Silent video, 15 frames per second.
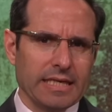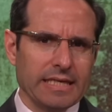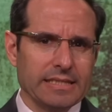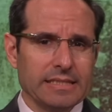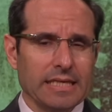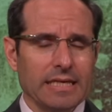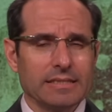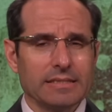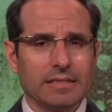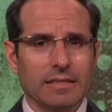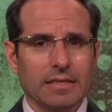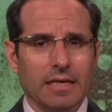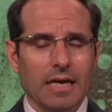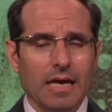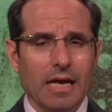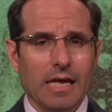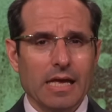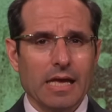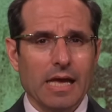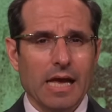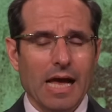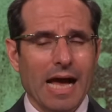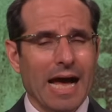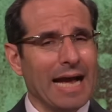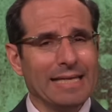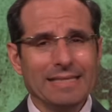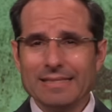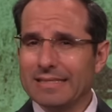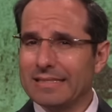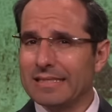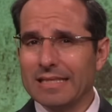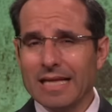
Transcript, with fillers: He says, I did